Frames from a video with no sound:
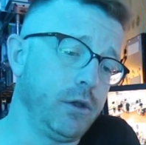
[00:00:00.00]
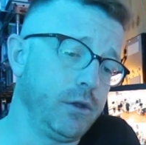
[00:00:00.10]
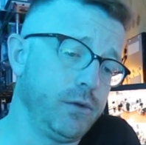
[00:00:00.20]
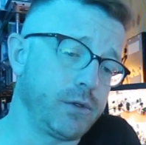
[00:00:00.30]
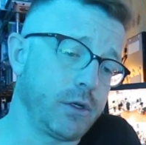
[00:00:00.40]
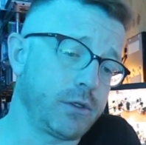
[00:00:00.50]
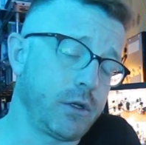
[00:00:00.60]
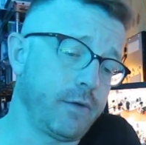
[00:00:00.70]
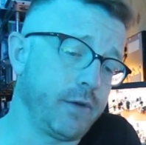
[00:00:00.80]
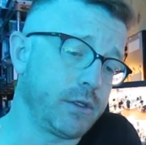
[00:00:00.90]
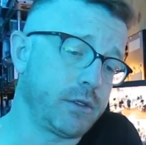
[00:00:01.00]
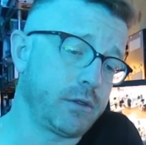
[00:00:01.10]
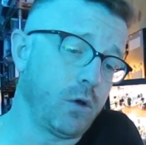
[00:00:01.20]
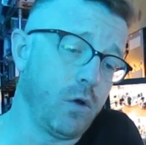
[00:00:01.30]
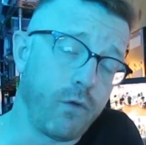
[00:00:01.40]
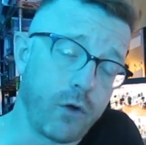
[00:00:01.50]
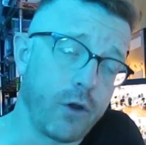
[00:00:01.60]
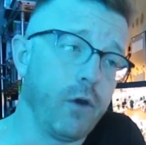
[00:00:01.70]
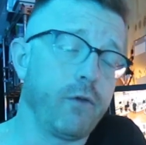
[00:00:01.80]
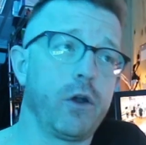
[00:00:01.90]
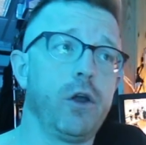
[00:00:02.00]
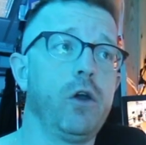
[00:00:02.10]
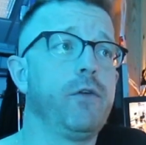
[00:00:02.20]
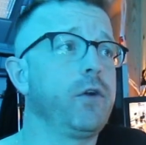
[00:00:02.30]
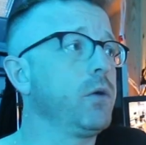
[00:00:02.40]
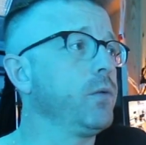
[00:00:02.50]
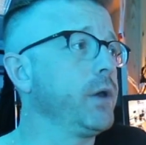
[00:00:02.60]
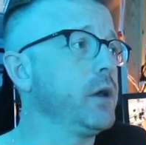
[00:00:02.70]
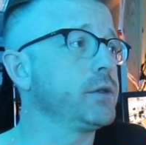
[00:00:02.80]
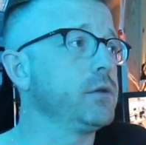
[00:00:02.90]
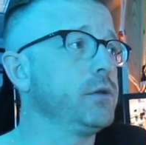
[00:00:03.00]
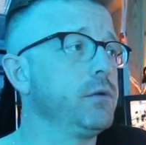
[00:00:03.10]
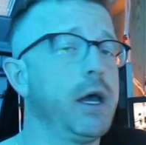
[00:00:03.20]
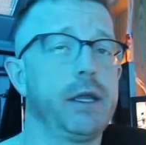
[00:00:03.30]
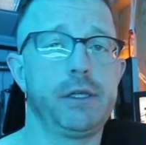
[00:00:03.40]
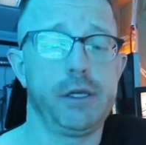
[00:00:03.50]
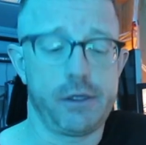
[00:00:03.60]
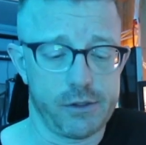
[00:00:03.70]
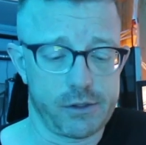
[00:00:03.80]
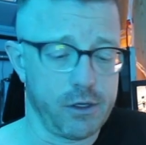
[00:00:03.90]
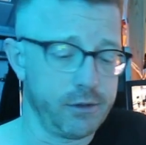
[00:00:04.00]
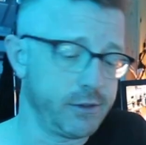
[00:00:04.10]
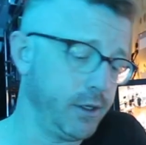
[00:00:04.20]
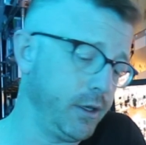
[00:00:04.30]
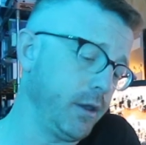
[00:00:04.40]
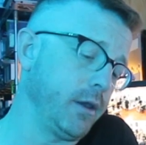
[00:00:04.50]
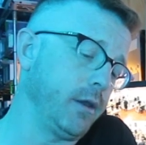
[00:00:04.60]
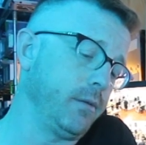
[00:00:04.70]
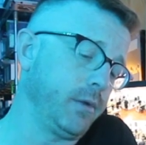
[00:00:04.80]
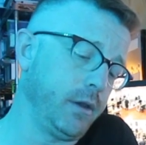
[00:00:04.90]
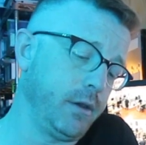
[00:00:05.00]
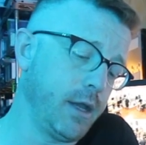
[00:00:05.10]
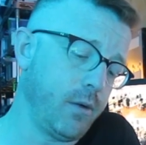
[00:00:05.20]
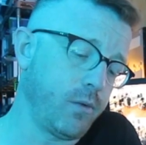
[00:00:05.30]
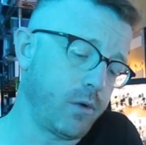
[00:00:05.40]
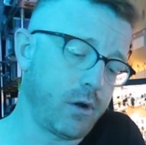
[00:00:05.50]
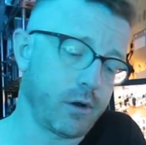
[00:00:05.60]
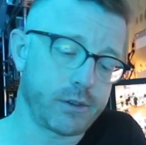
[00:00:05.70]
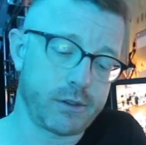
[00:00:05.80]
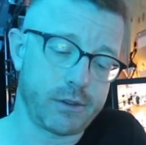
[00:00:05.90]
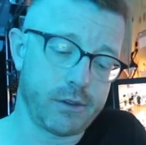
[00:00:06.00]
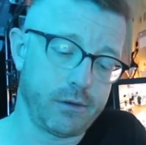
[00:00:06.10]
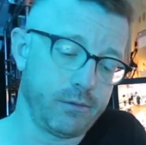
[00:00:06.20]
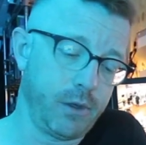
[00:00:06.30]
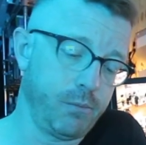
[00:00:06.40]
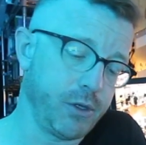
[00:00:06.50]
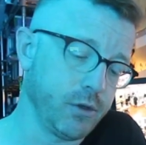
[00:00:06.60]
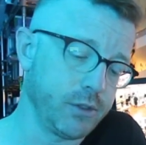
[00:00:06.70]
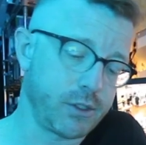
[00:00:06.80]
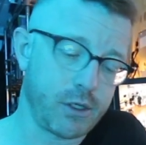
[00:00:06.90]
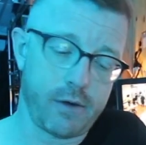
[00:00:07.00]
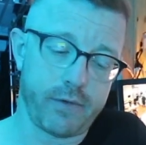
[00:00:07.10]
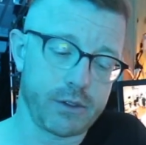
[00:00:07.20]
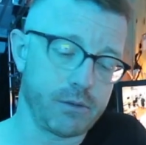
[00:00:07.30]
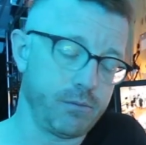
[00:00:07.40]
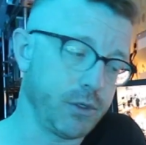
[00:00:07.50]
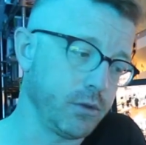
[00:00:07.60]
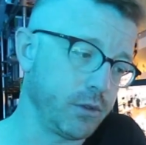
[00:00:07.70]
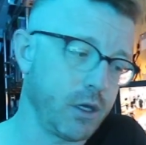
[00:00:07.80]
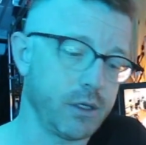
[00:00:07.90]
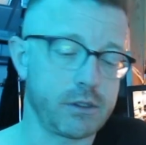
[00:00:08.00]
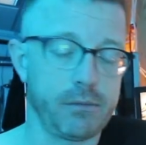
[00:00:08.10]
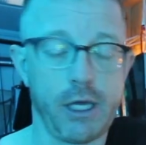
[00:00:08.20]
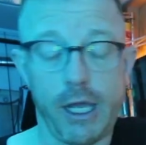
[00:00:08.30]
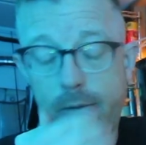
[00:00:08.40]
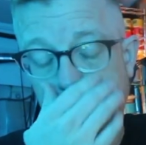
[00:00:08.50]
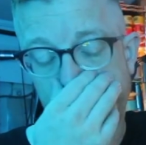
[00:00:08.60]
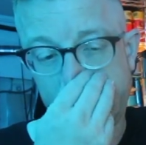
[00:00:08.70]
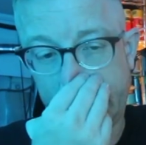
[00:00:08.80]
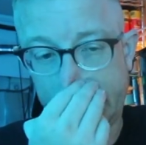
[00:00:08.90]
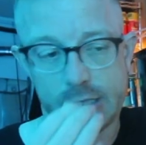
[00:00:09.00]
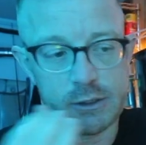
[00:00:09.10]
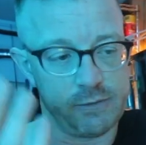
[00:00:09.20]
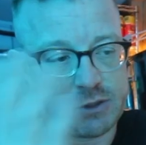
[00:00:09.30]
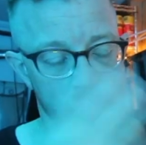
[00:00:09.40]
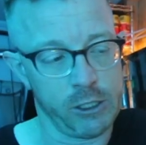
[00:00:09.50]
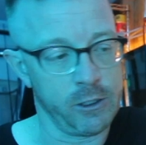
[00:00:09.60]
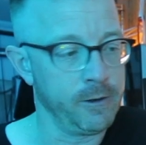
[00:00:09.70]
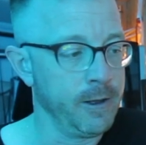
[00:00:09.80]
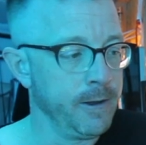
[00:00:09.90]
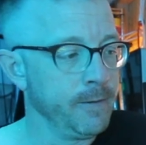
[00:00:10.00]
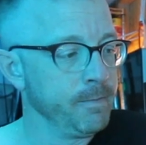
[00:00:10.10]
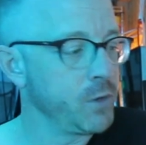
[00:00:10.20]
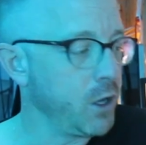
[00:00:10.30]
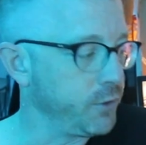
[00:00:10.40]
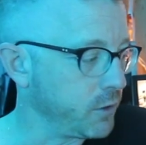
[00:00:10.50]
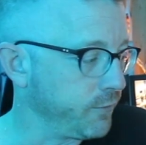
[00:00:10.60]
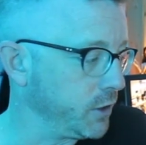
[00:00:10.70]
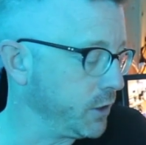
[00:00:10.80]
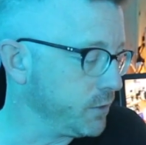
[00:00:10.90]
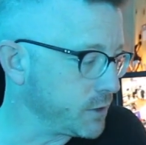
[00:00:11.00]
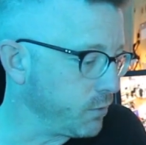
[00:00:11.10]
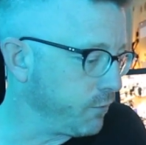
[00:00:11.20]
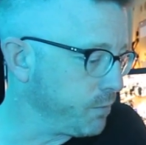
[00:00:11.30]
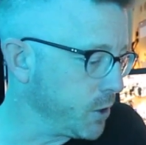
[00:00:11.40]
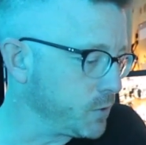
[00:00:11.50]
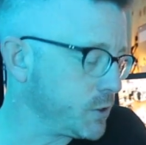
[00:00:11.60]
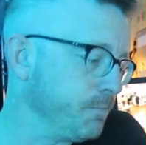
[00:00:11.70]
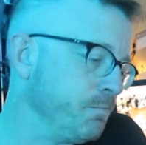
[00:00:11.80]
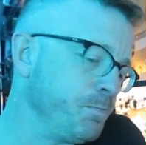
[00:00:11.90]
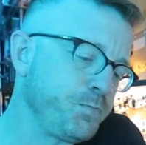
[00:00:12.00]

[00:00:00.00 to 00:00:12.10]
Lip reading: use our service over and over and over. We also do IT consulting, and we networks, and we build servers and build custom gaming machines, as you've seen in other videos that we've posted.